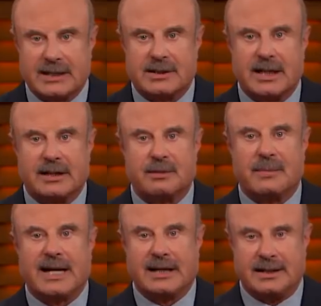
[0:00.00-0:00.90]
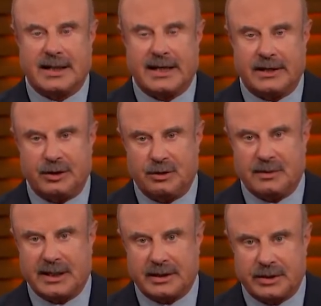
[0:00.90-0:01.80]
I say goodbye today to
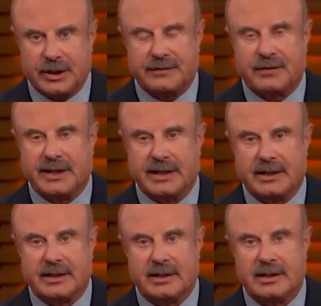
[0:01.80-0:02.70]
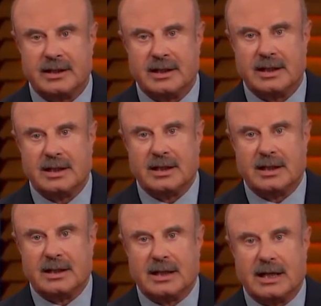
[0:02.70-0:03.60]
my good friend,
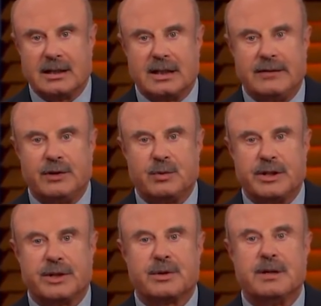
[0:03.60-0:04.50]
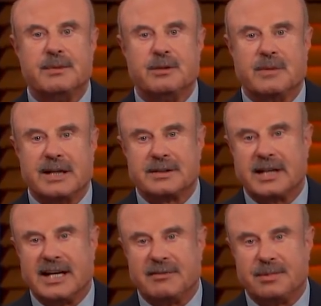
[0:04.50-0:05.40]
I leave you with a tribute my
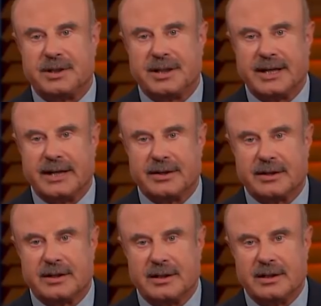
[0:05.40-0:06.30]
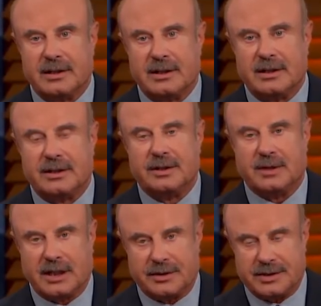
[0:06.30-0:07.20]
staff put together
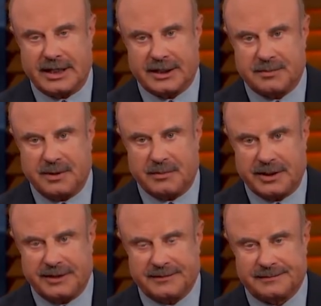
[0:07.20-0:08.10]
to honor Jack's memory.